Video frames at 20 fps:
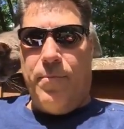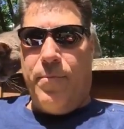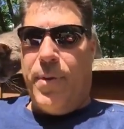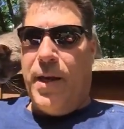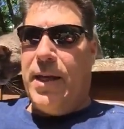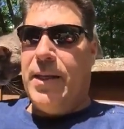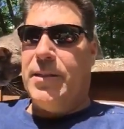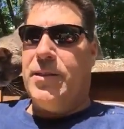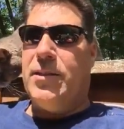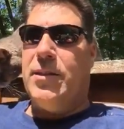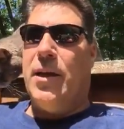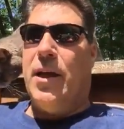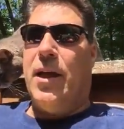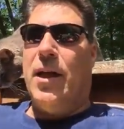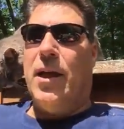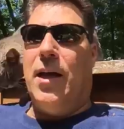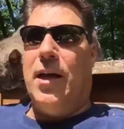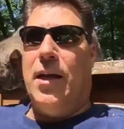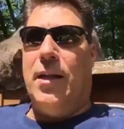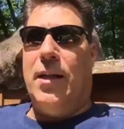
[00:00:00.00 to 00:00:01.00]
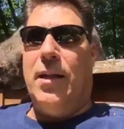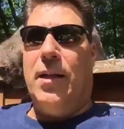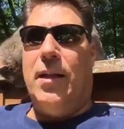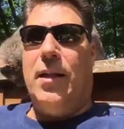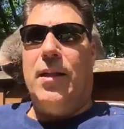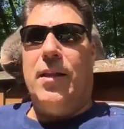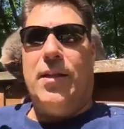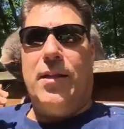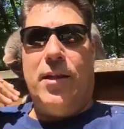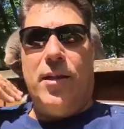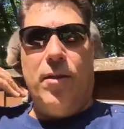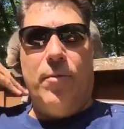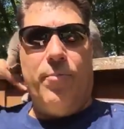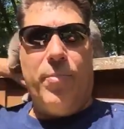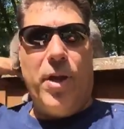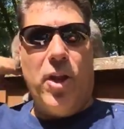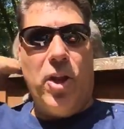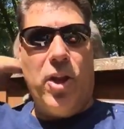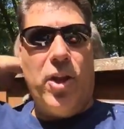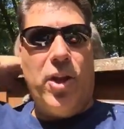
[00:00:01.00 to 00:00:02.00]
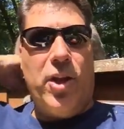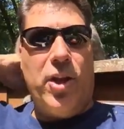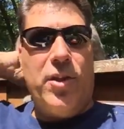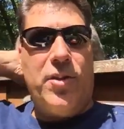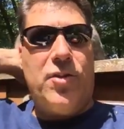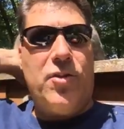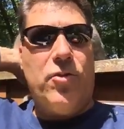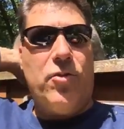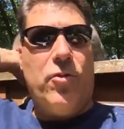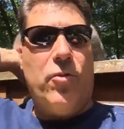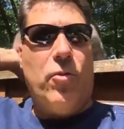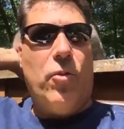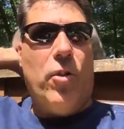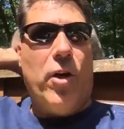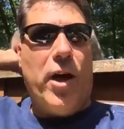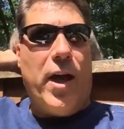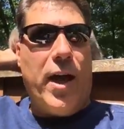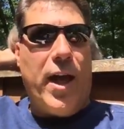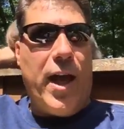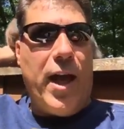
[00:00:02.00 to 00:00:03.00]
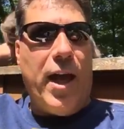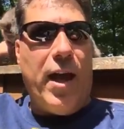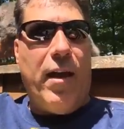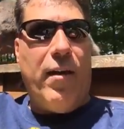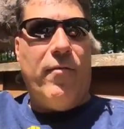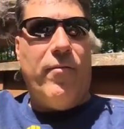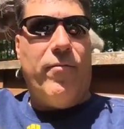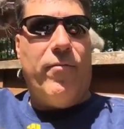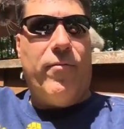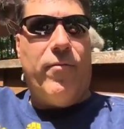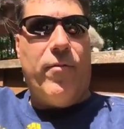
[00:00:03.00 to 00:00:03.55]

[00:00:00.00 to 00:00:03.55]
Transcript: based on the ability to have